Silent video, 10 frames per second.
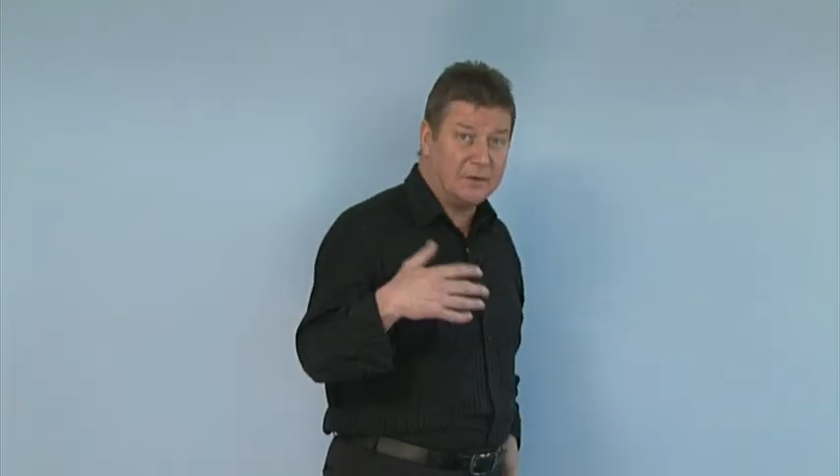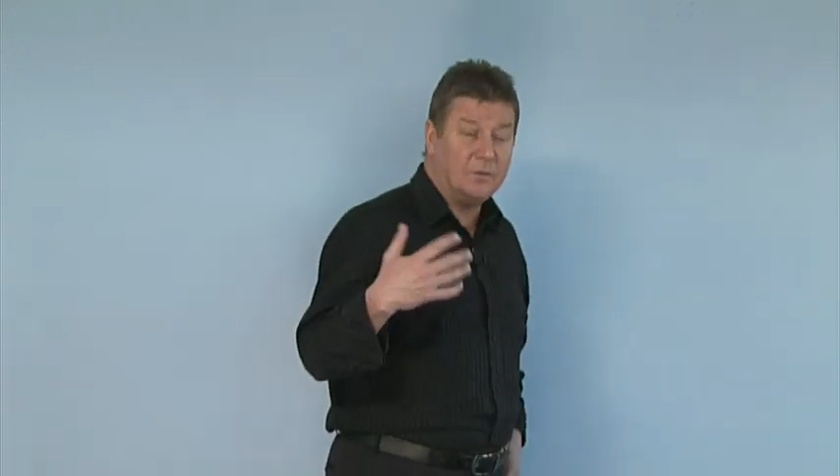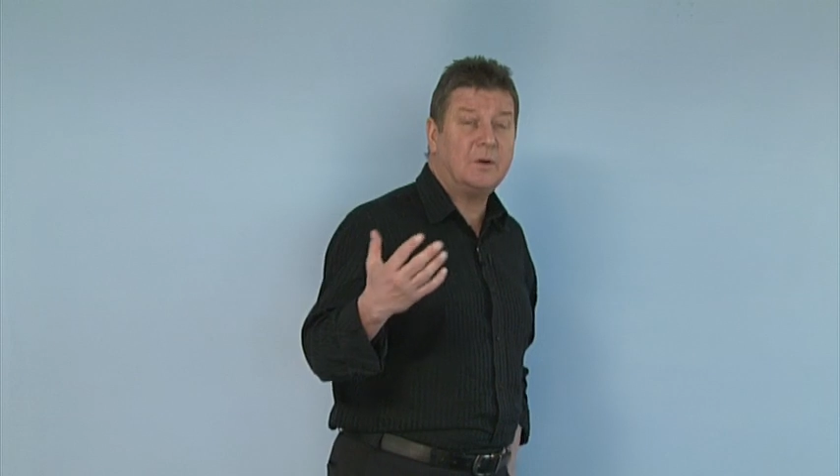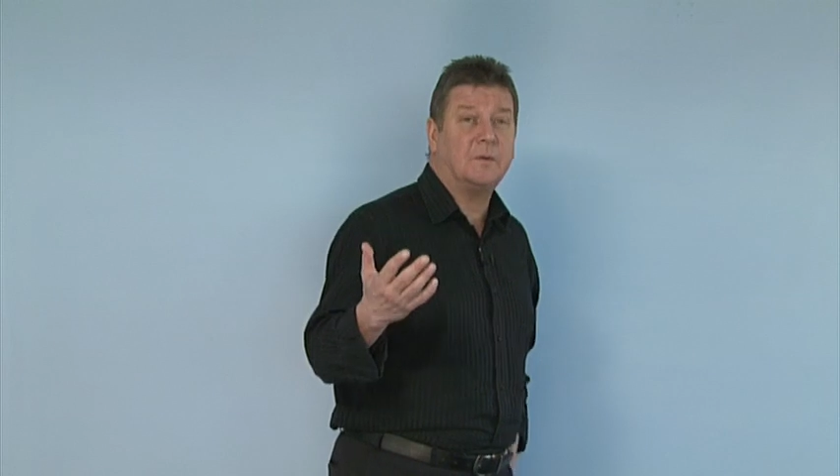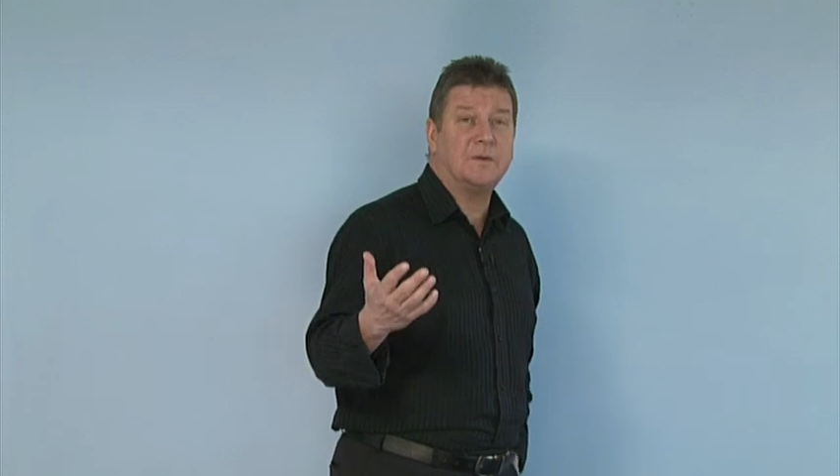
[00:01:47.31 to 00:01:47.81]

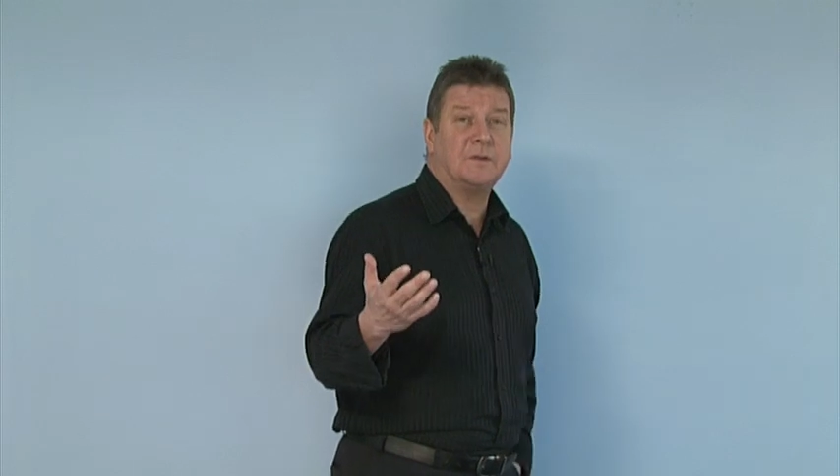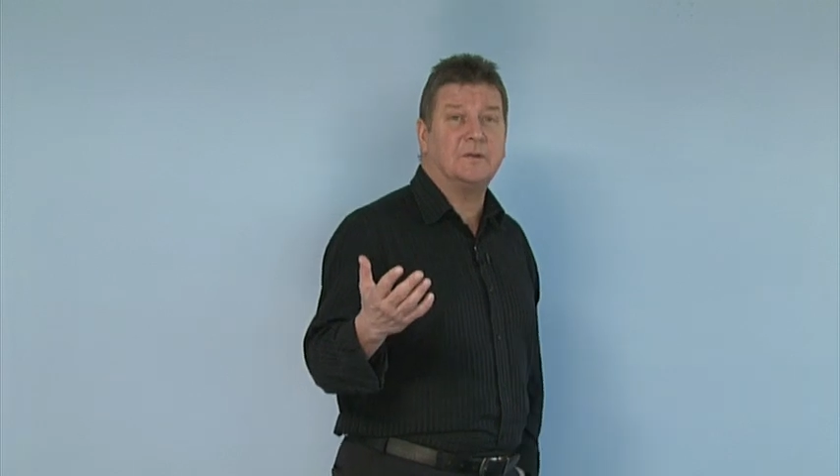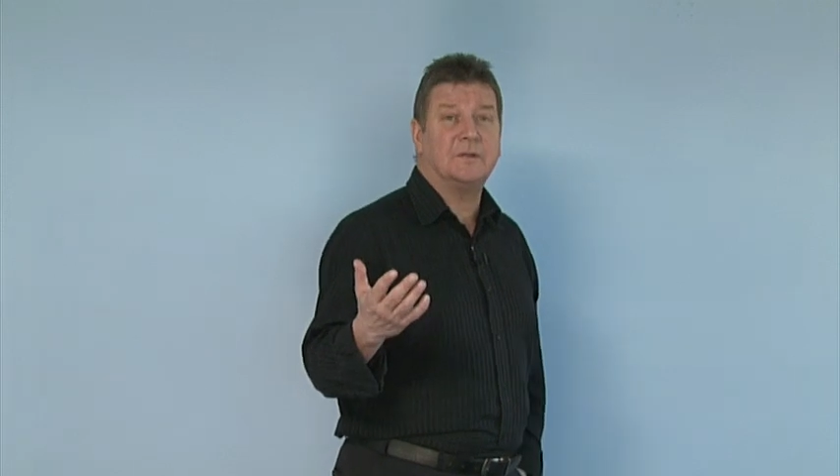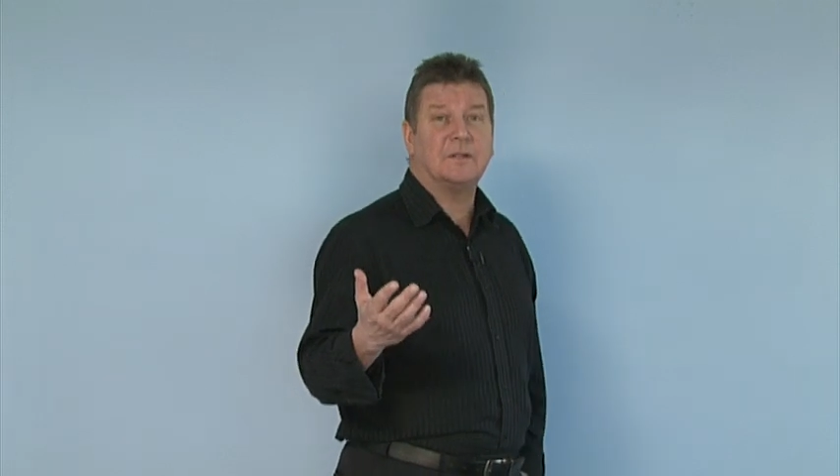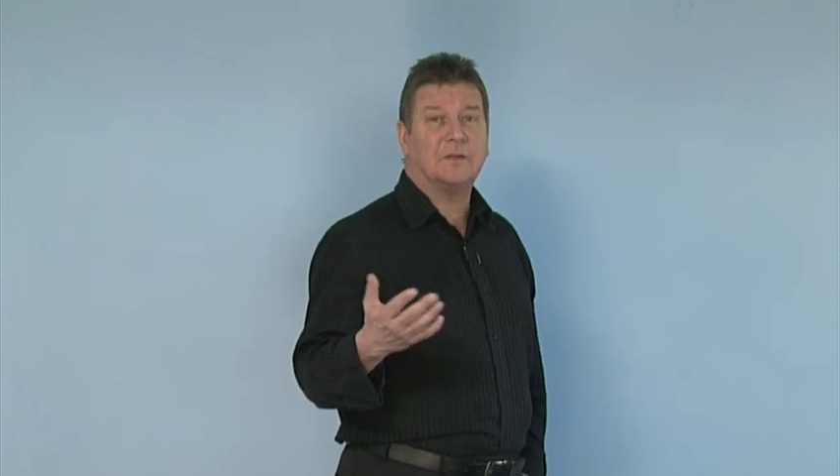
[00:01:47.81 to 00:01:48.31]
you an
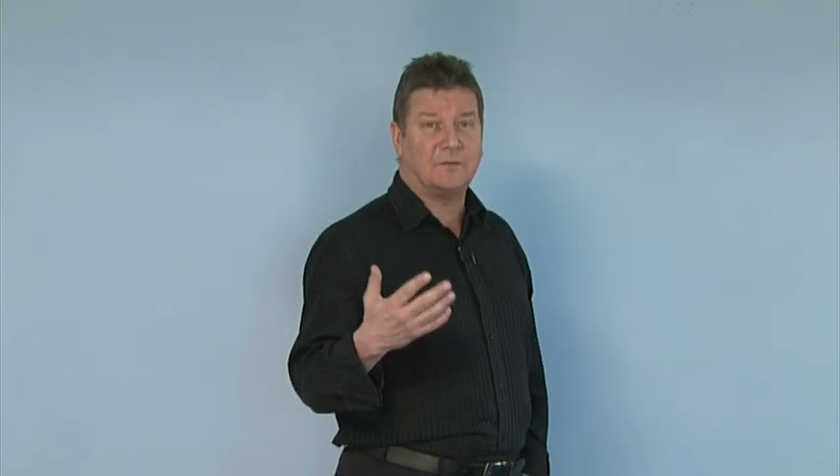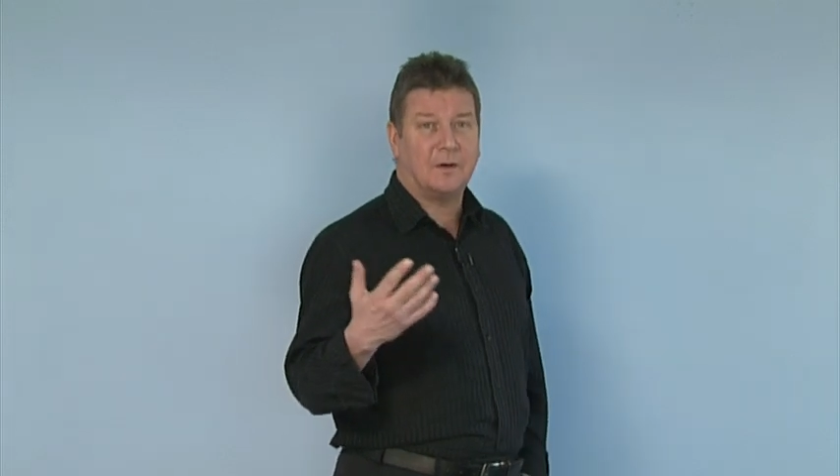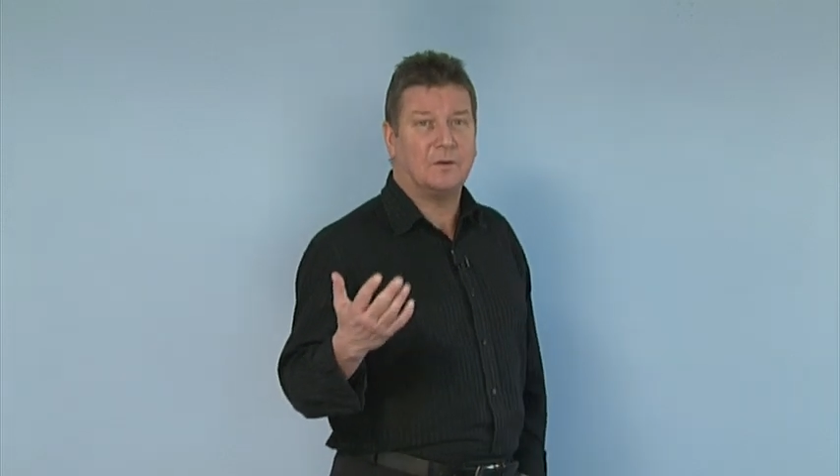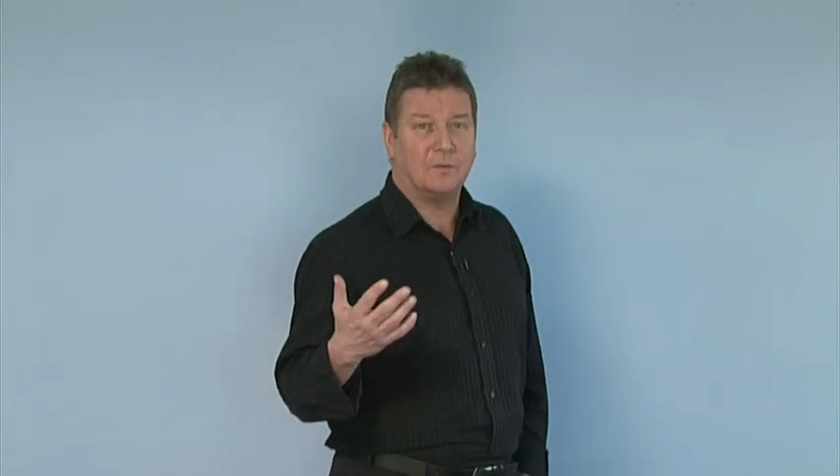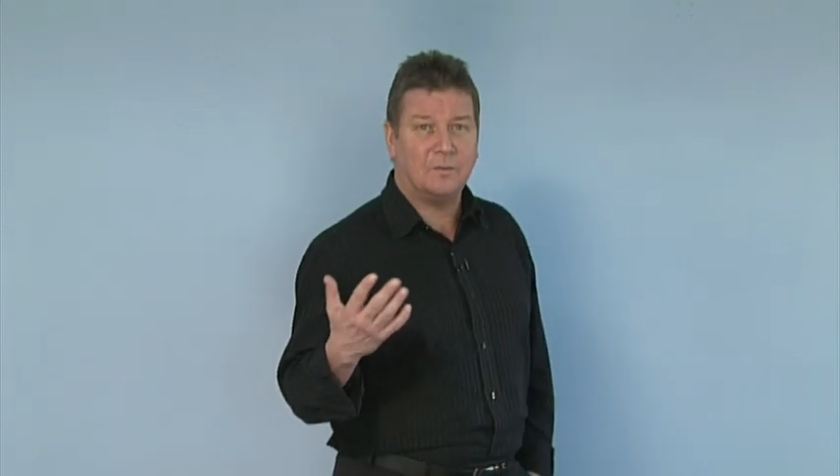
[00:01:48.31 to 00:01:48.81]
opportunity to
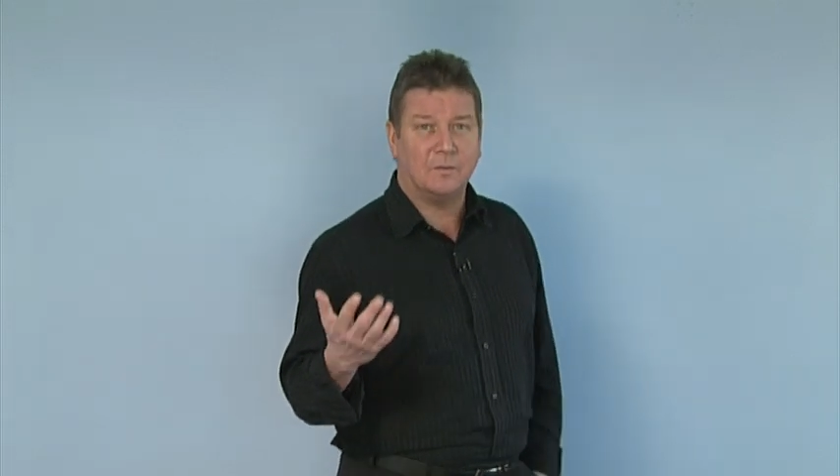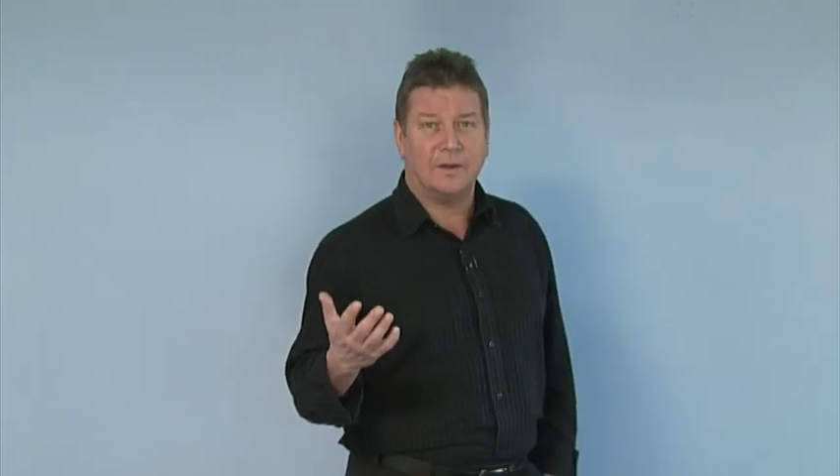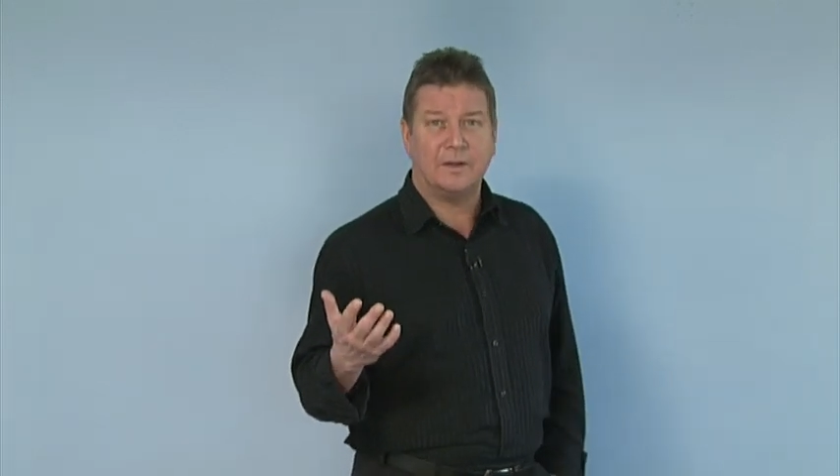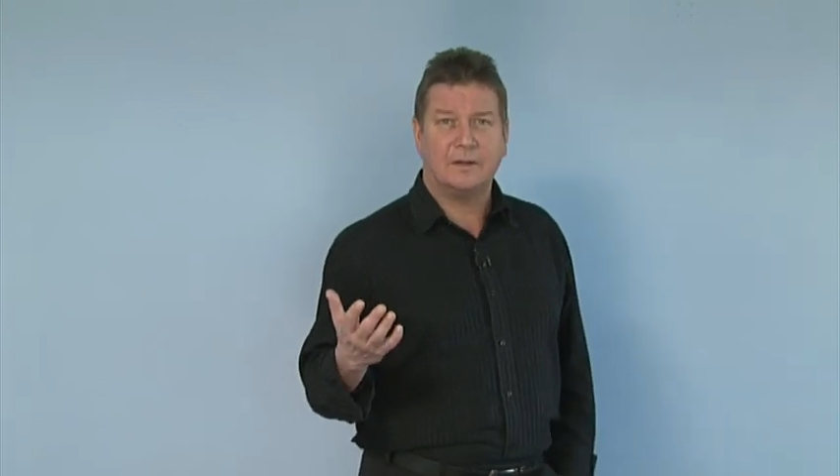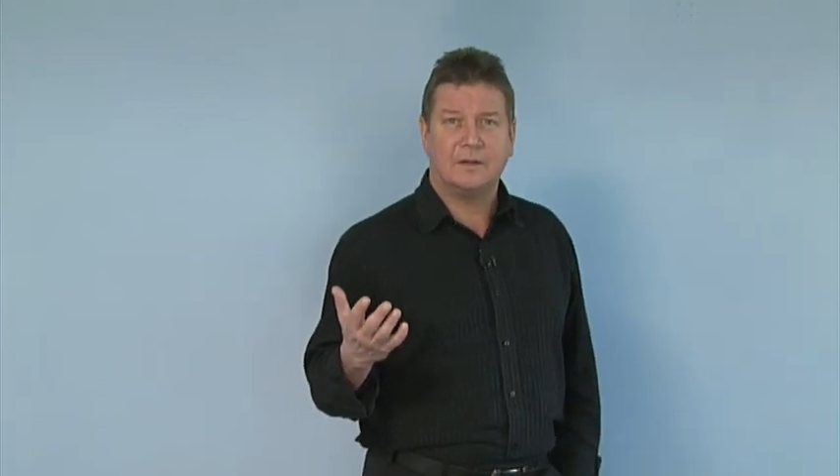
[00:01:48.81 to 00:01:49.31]
follow up
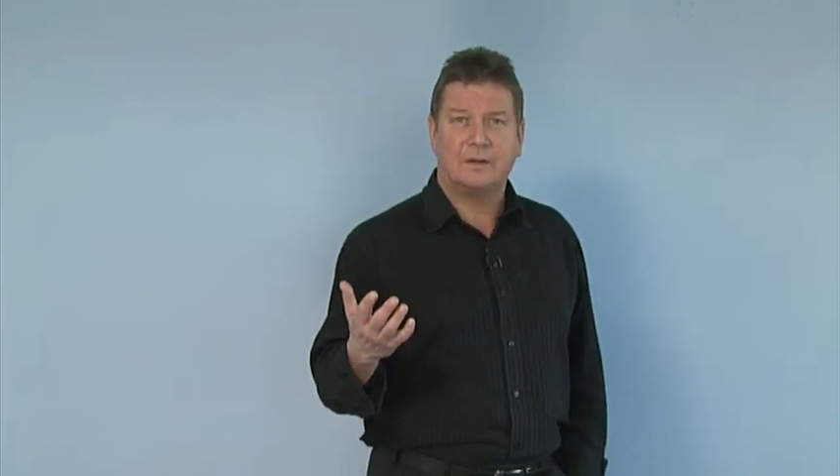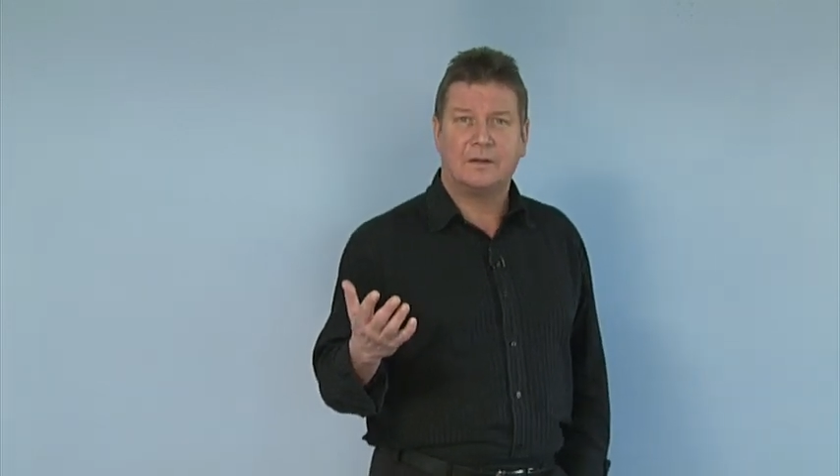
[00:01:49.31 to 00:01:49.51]
with,